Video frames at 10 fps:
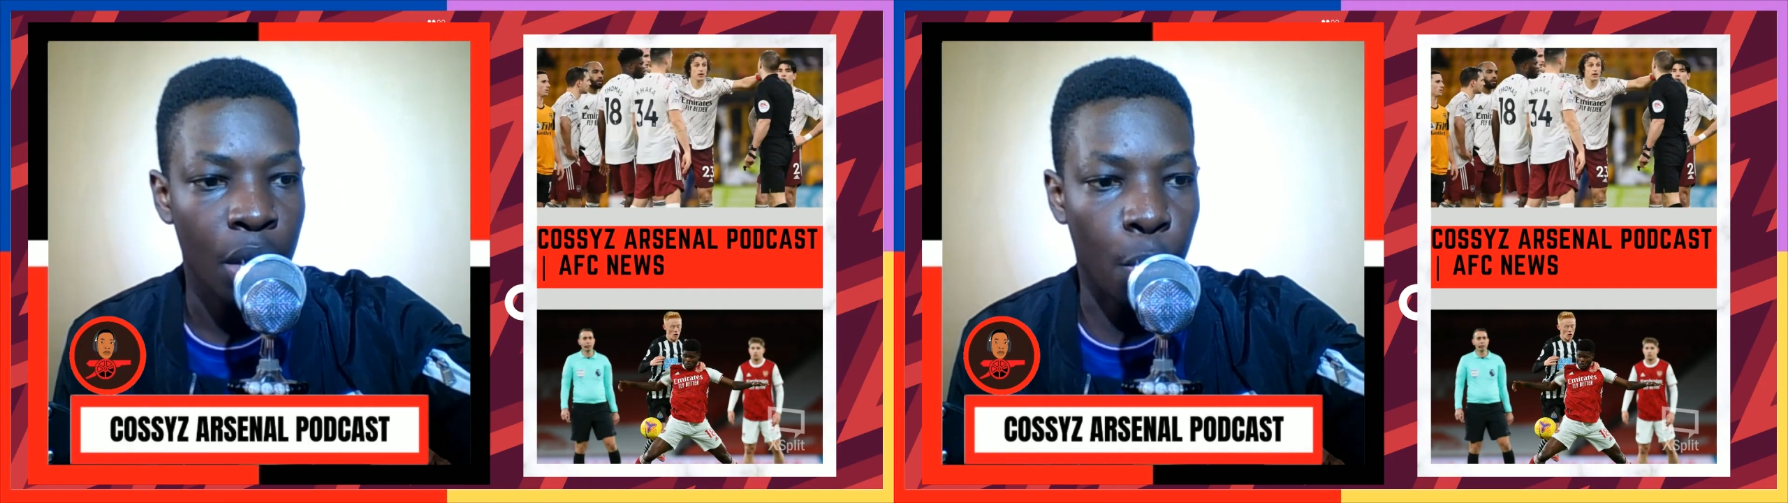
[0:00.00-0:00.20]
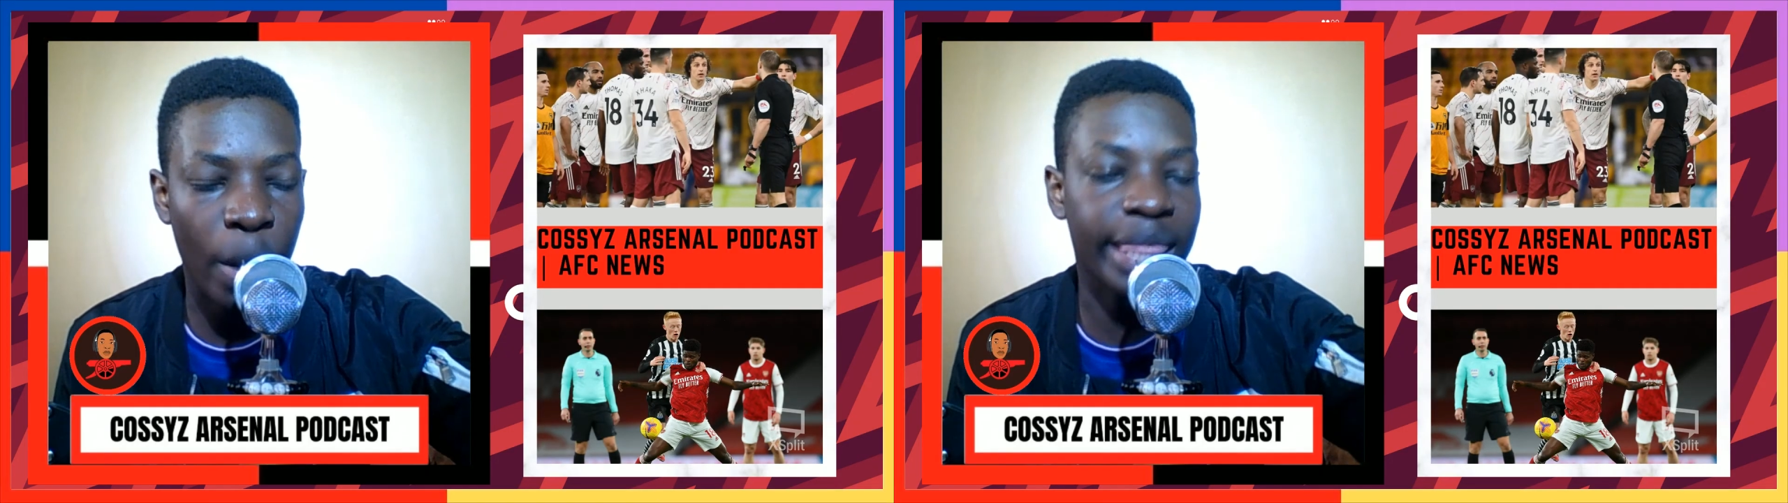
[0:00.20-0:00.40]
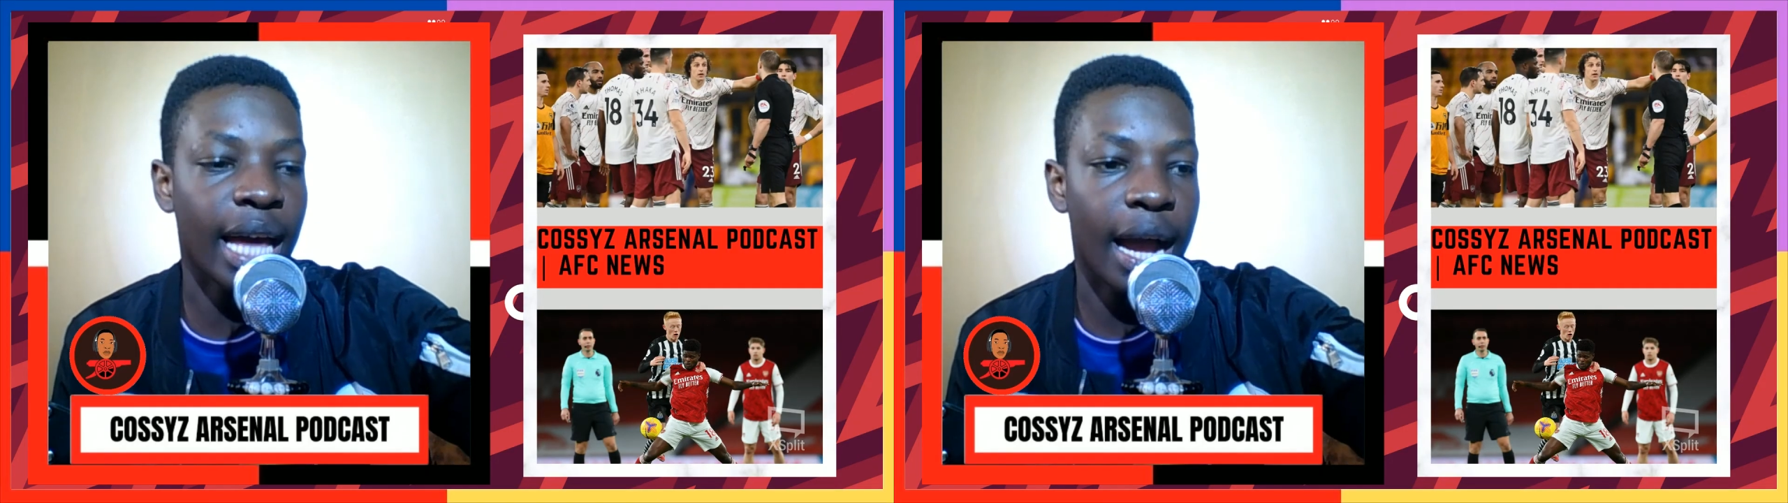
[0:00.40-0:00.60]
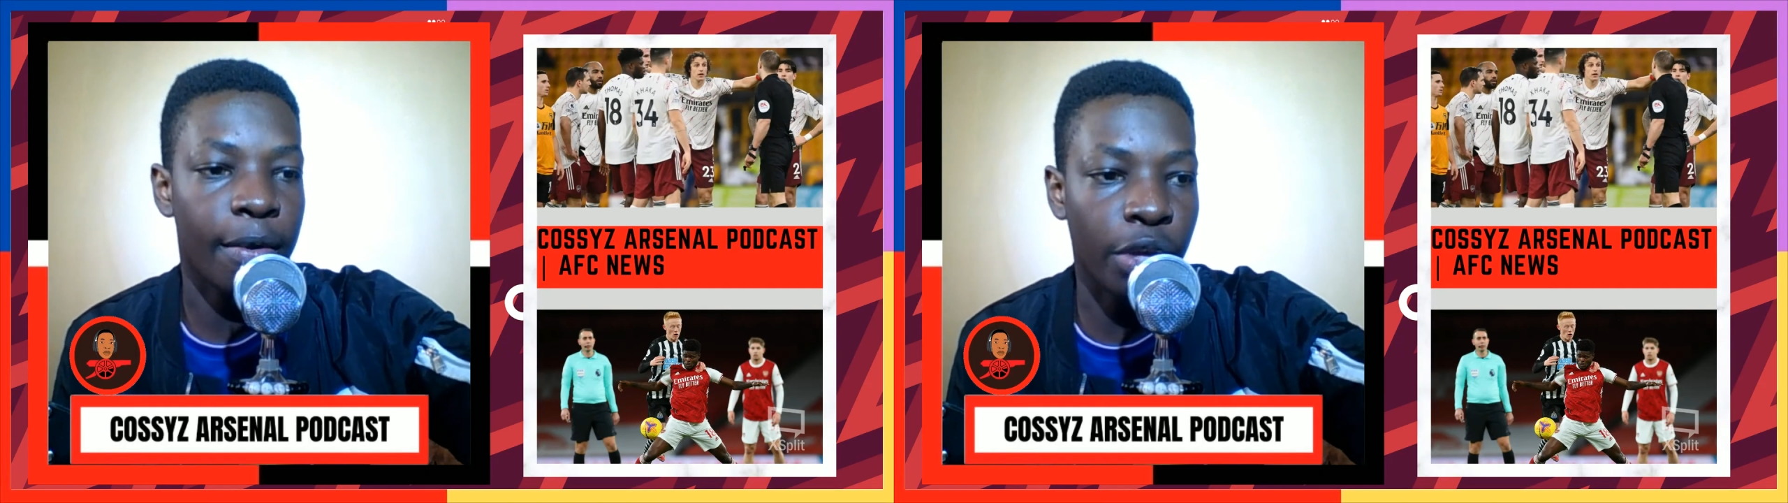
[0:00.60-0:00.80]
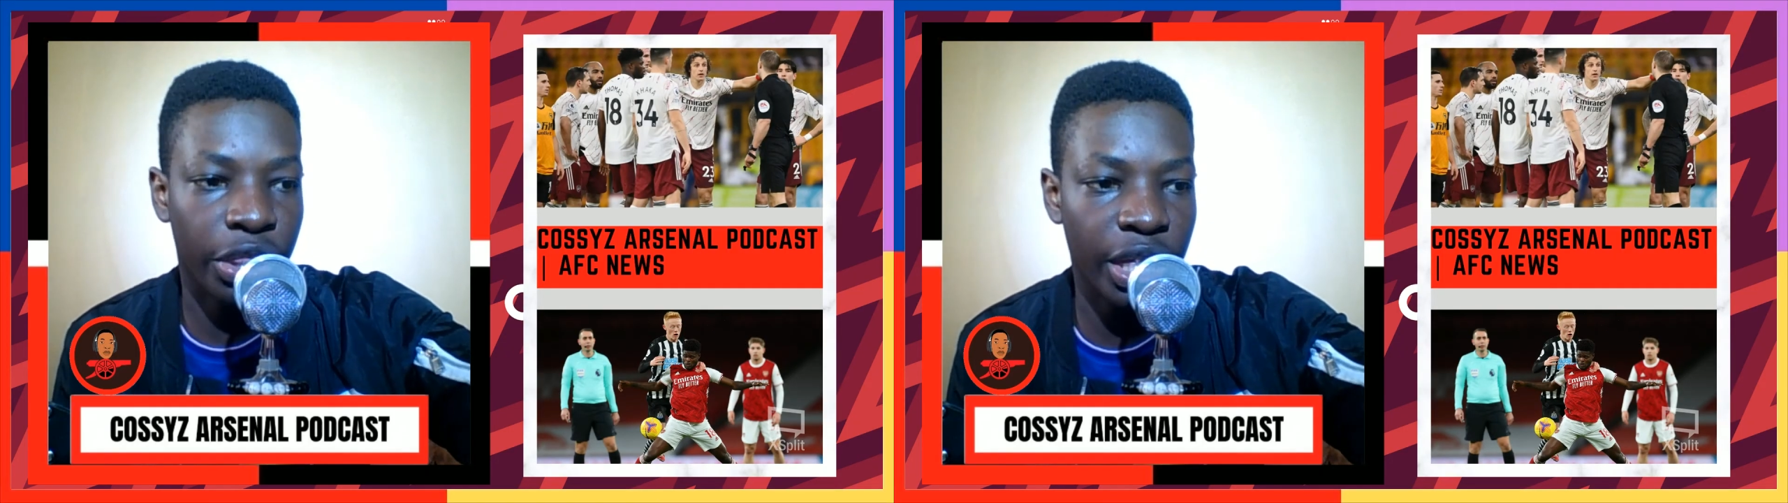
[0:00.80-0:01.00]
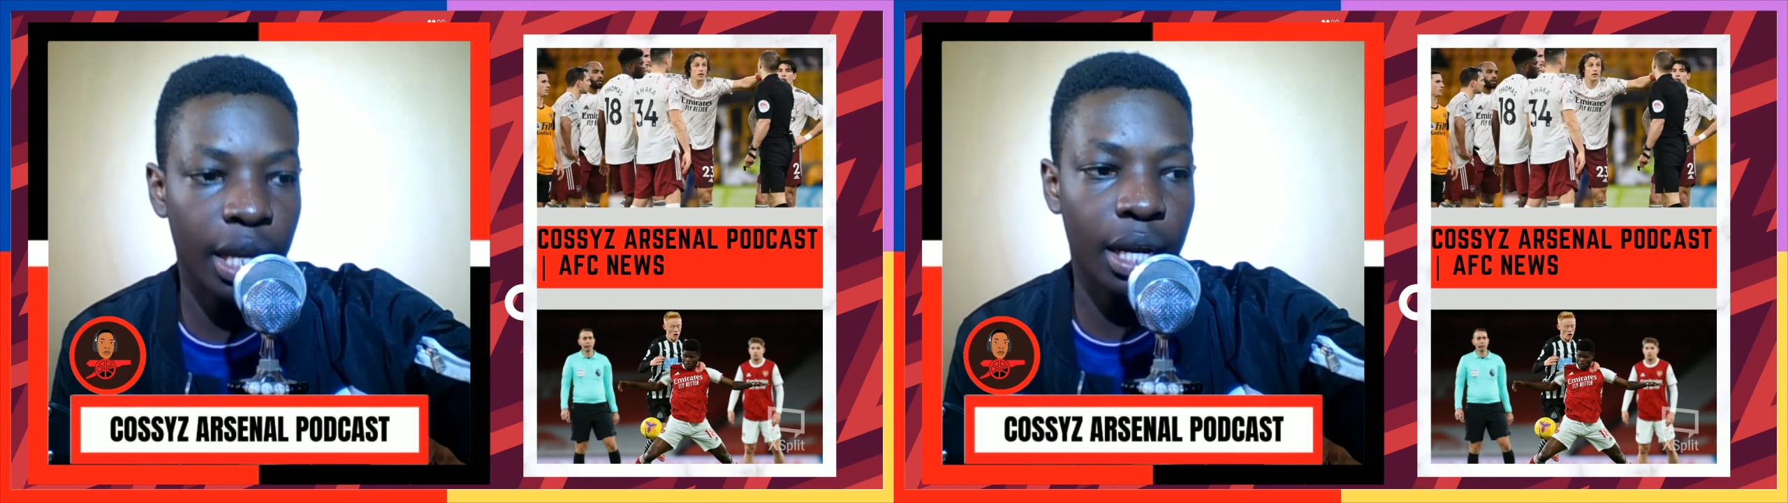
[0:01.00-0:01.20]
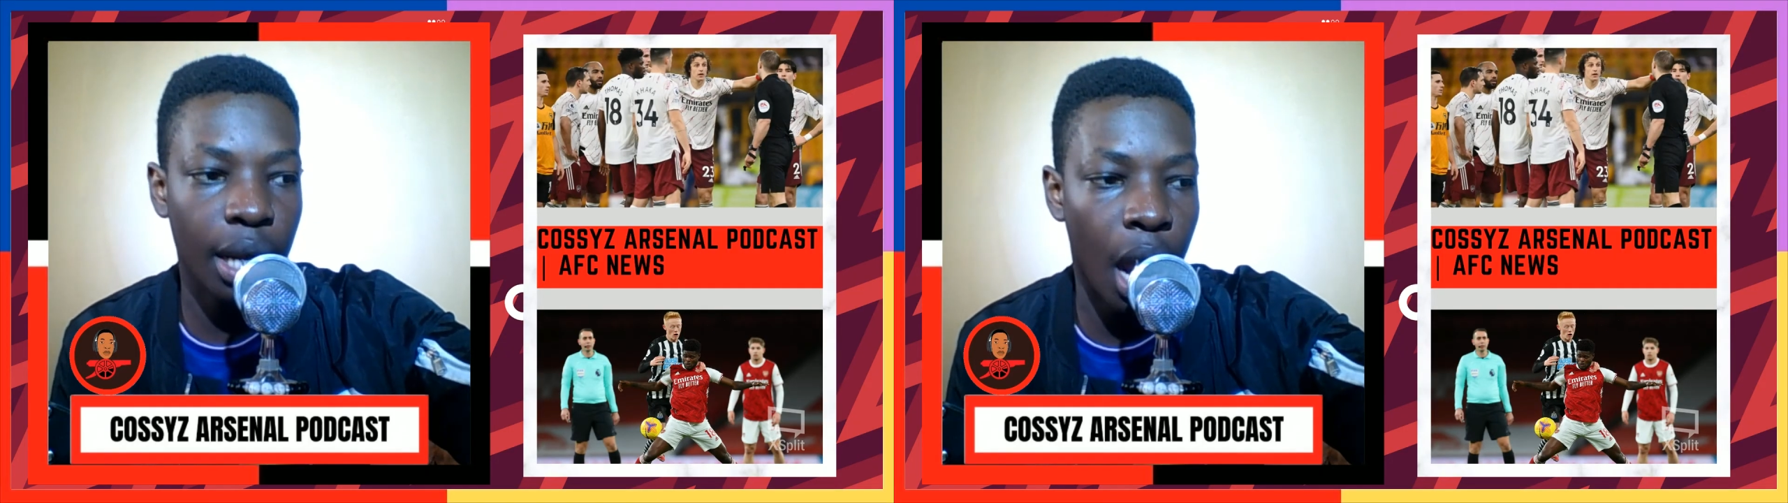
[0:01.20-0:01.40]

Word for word: whether you think